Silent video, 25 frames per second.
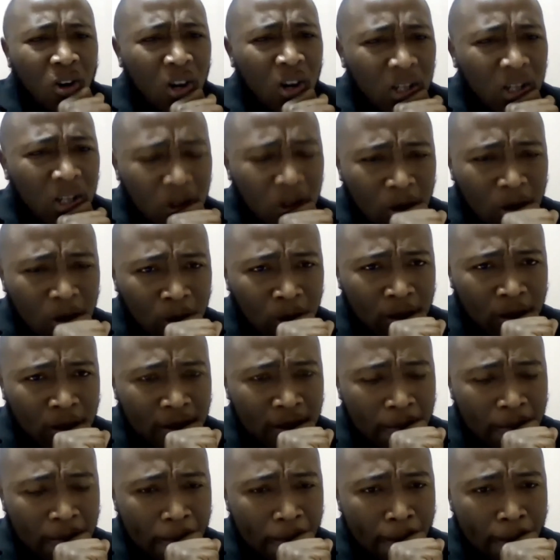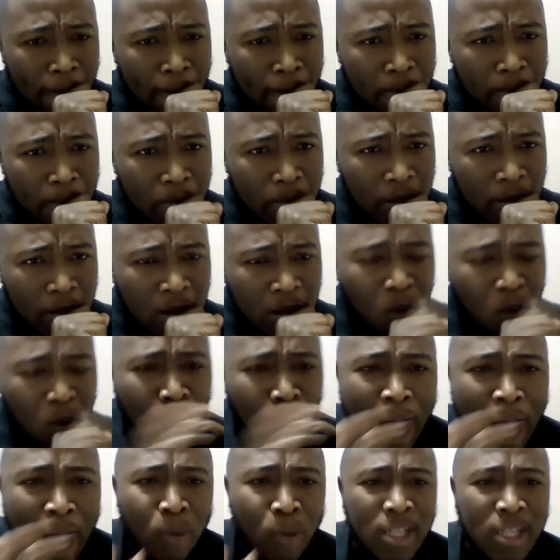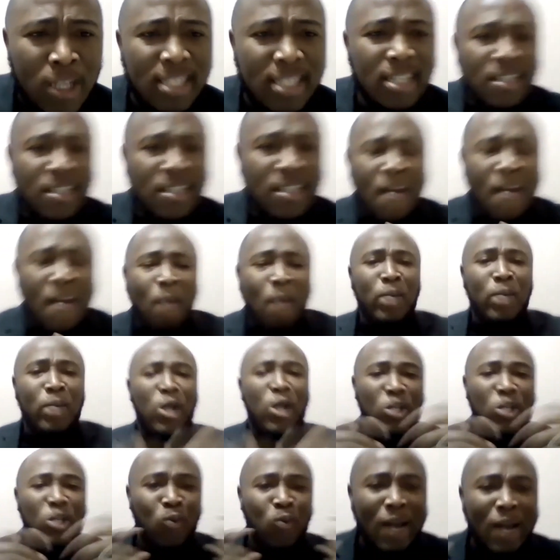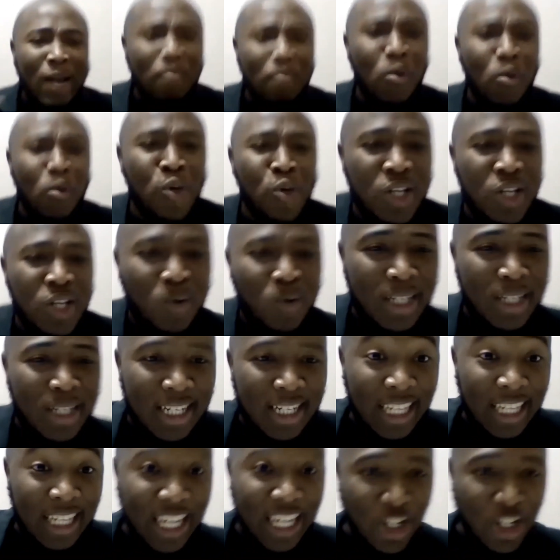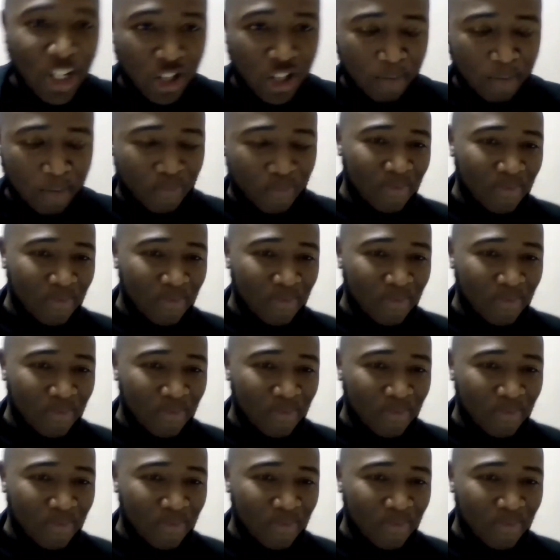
on God. Why was this? Because when Moses was in Egypt